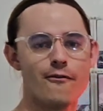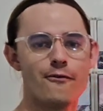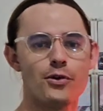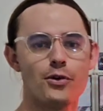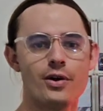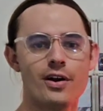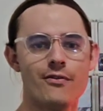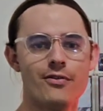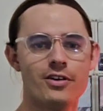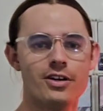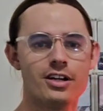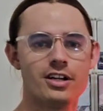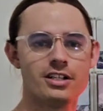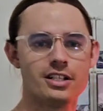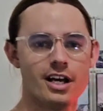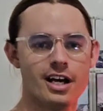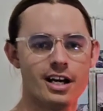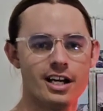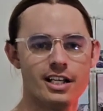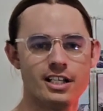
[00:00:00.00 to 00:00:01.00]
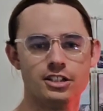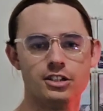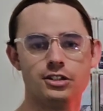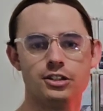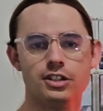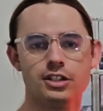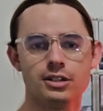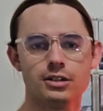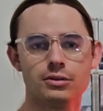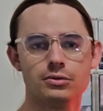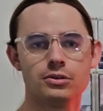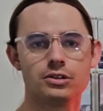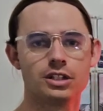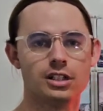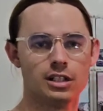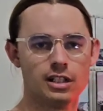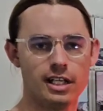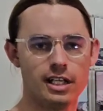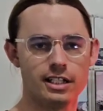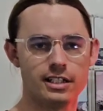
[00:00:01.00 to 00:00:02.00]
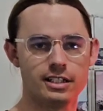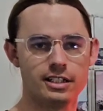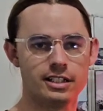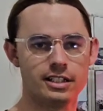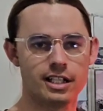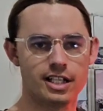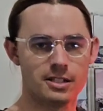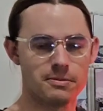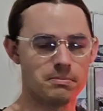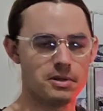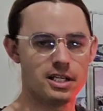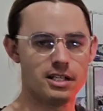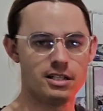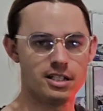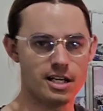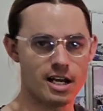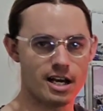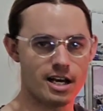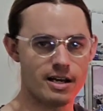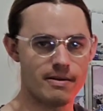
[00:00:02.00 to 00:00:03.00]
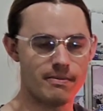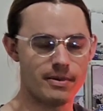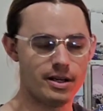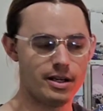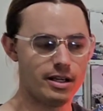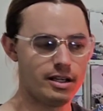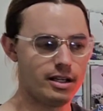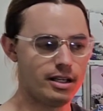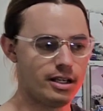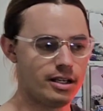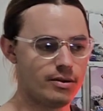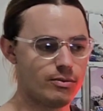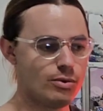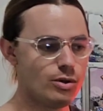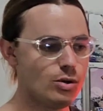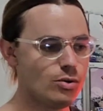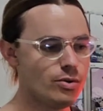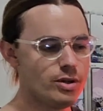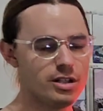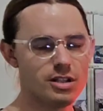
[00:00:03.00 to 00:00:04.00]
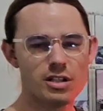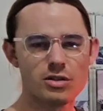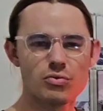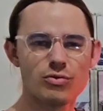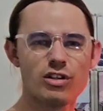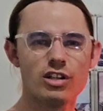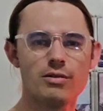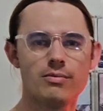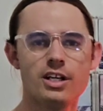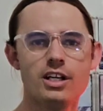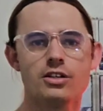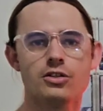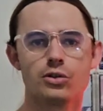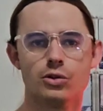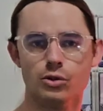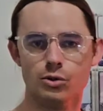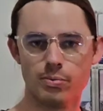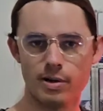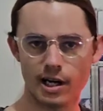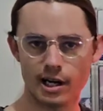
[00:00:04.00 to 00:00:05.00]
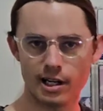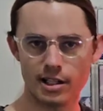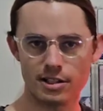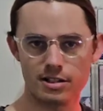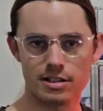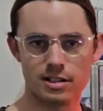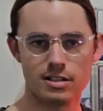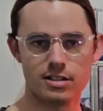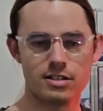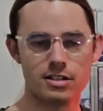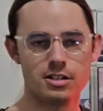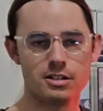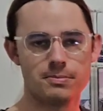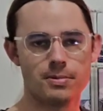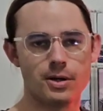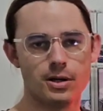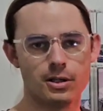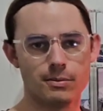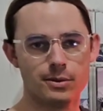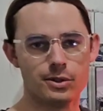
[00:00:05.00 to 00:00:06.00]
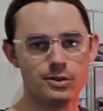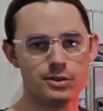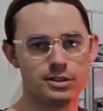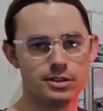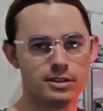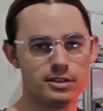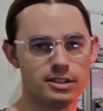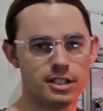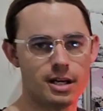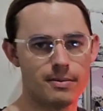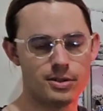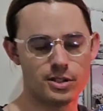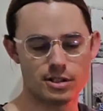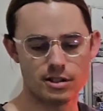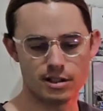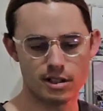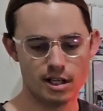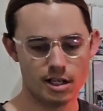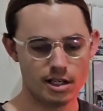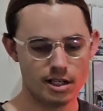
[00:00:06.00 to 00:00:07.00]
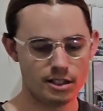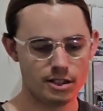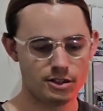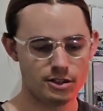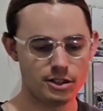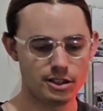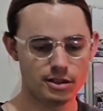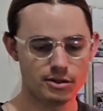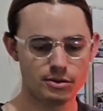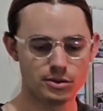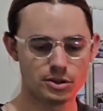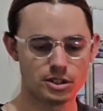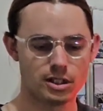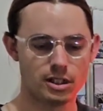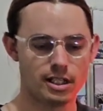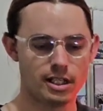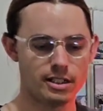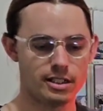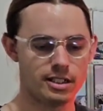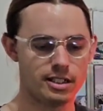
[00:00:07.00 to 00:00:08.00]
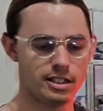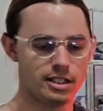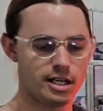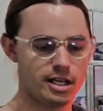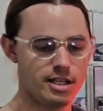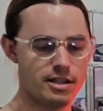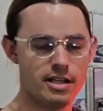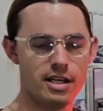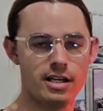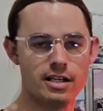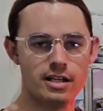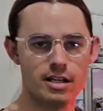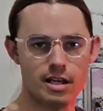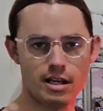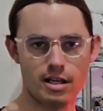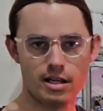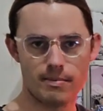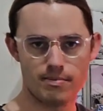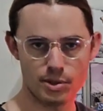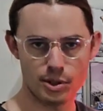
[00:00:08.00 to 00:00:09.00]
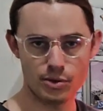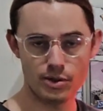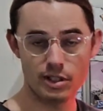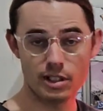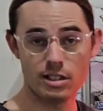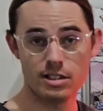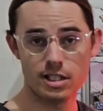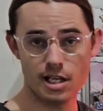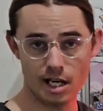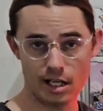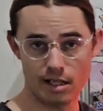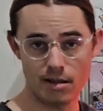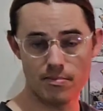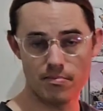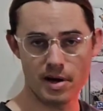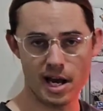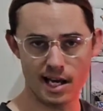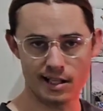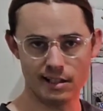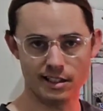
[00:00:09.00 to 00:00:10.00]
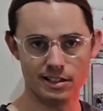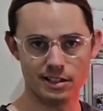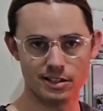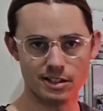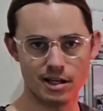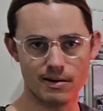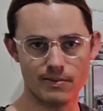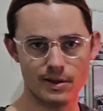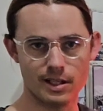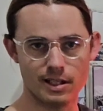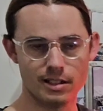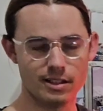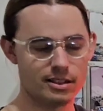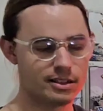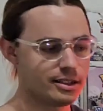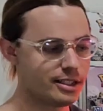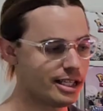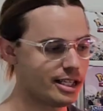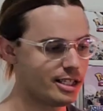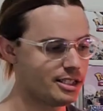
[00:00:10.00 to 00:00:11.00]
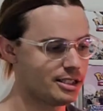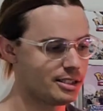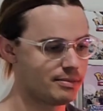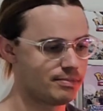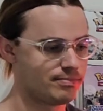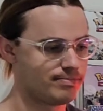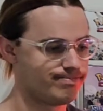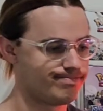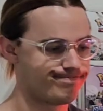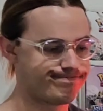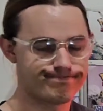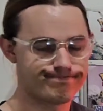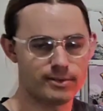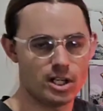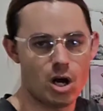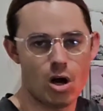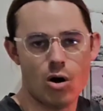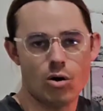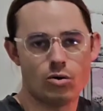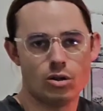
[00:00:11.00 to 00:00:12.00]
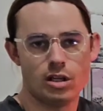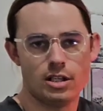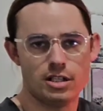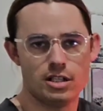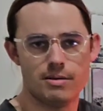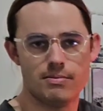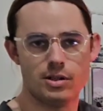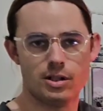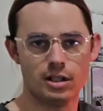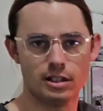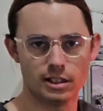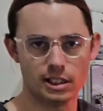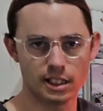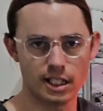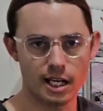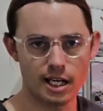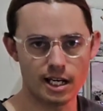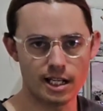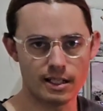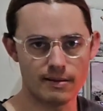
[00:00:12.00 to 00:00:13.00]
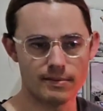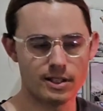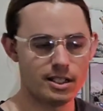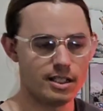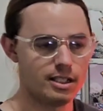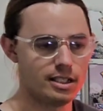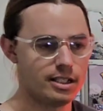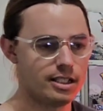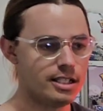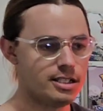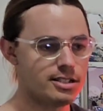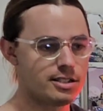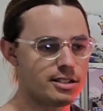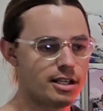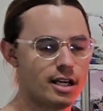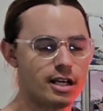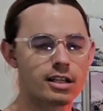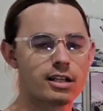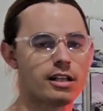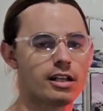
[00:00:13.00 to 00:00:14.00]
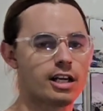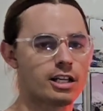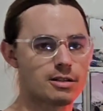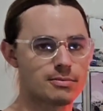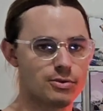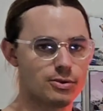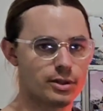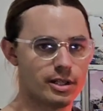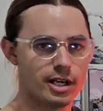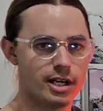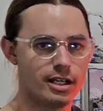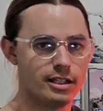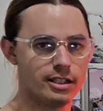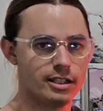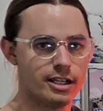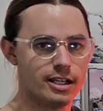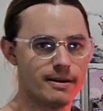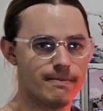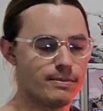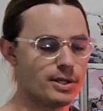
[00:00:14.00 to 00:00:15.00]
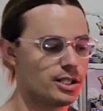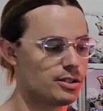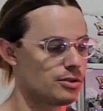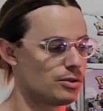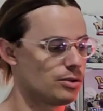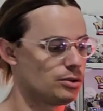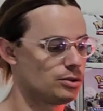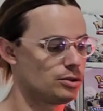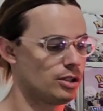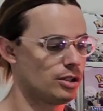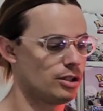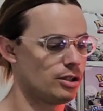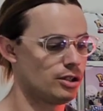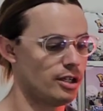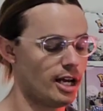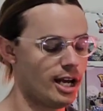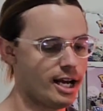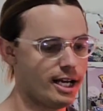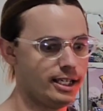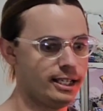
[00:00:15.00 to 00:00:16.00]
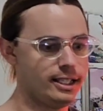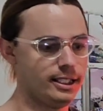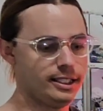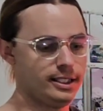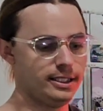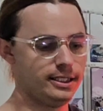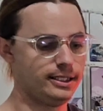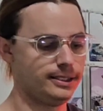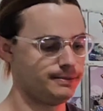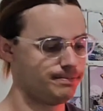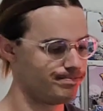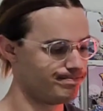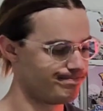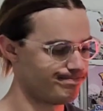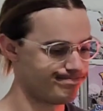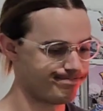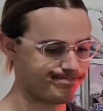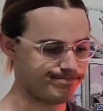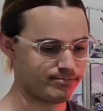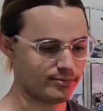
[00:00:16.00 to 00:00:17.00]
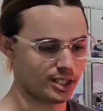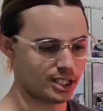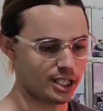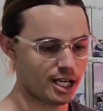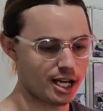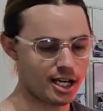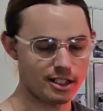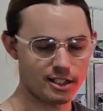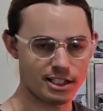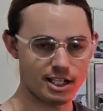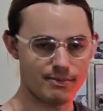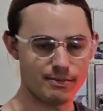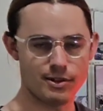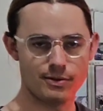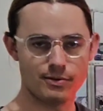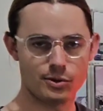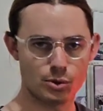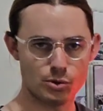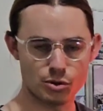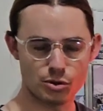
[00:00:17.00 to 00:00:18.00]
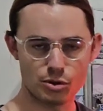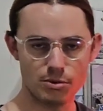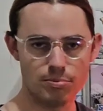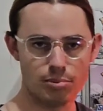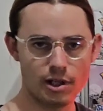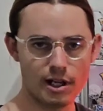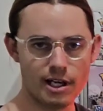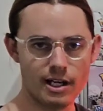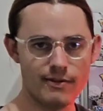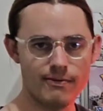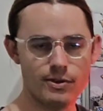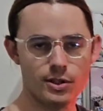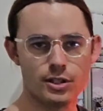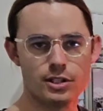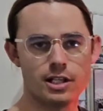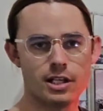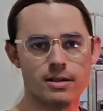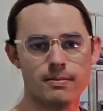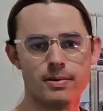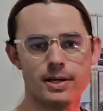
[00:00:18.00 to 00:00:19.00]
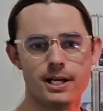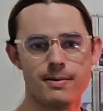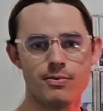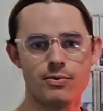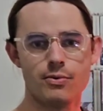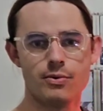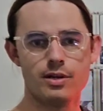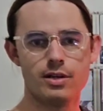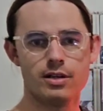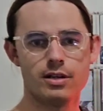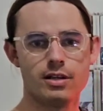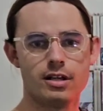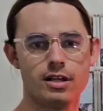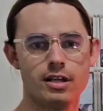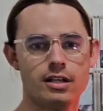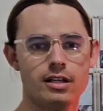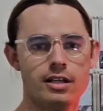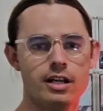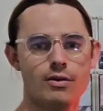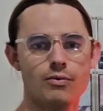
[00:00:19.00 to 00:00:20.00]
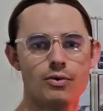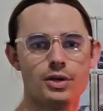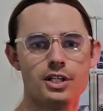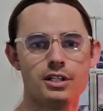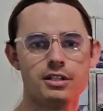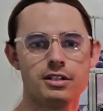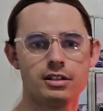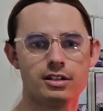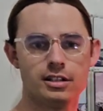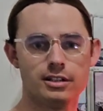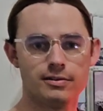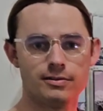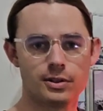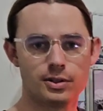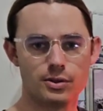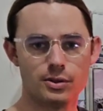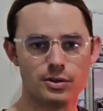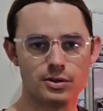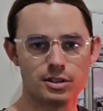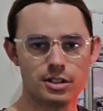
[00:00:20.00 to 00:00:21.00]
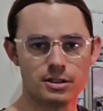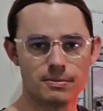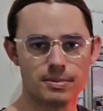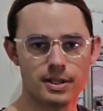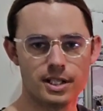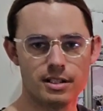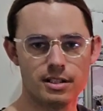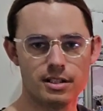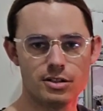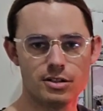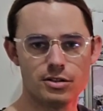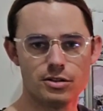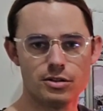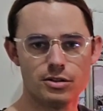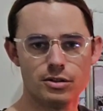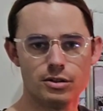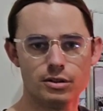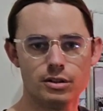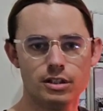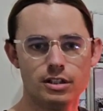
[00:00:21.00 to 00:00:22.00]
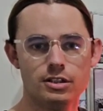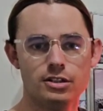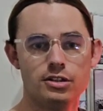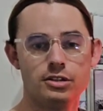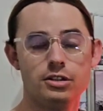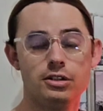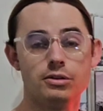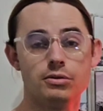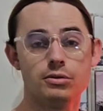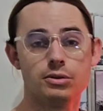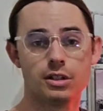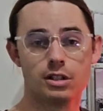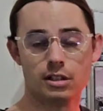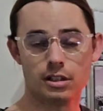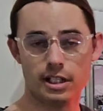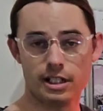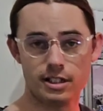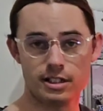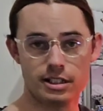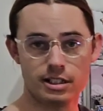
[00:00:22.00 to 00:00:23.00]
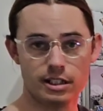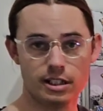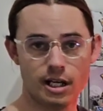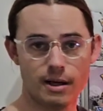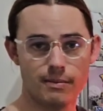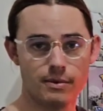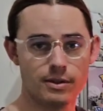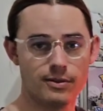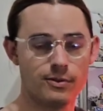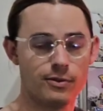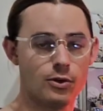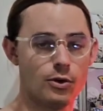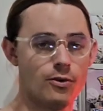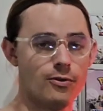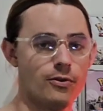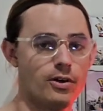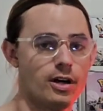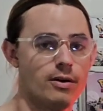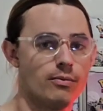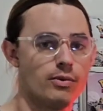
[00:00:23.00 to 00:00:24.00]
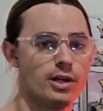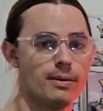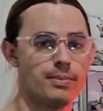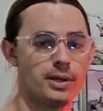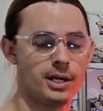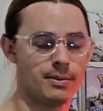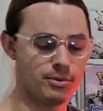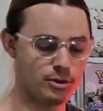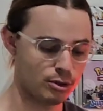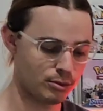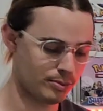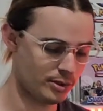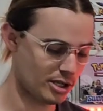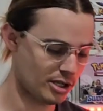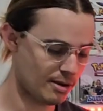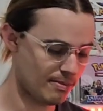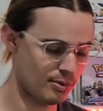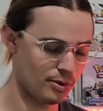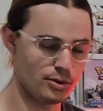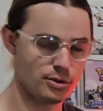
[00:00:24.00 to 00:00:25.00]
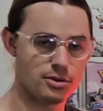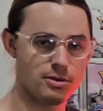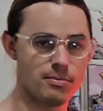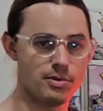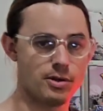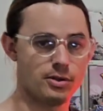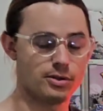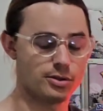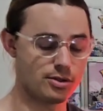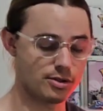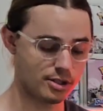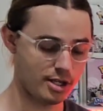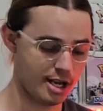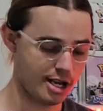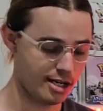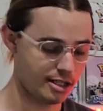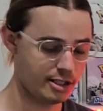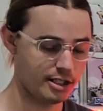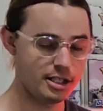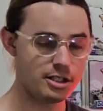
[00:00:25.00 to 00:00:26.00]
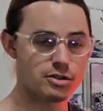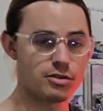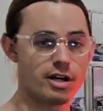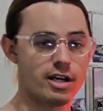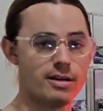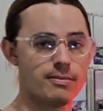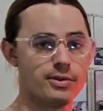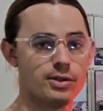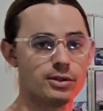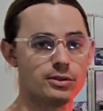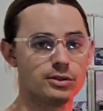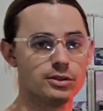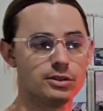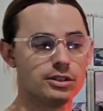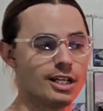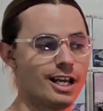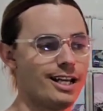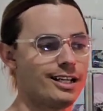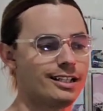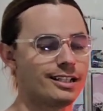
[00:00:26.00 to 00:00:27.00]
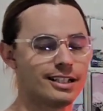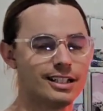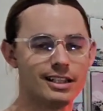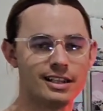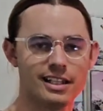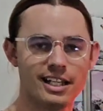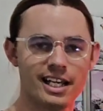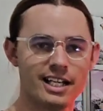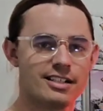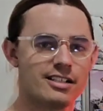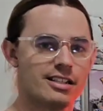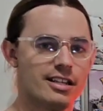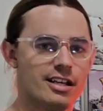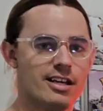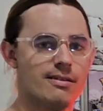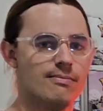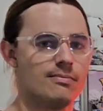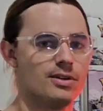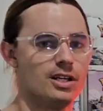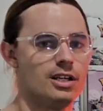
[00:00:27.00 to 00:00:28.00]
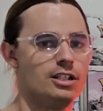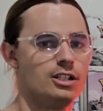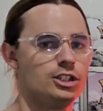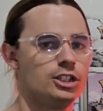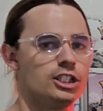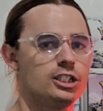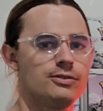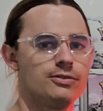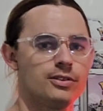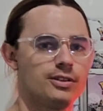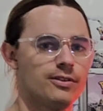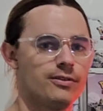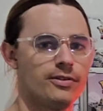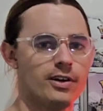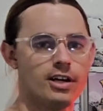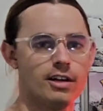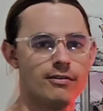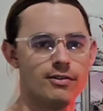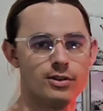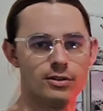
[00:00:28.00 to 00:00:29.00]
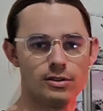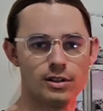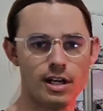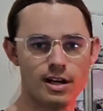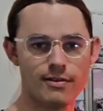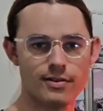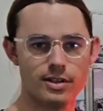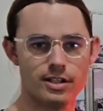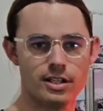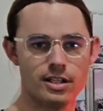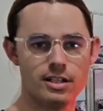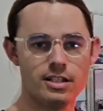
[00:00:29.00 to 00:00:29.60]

Forever and a day, singles collecting has been the aim. Well, there's really been 2 parts since Pokemon's inception. Singles collecting and then building a deck and battling someone. That is the whole idea behind the game. It's a collectible card game, but it's also a card game that, of course, you play and versus other people with. Now, recently, of course, there's been this new sealed collecting come to the forefront where people will buy booster boxes and elite trainer boxes and collect them just for the fun of it or love of it.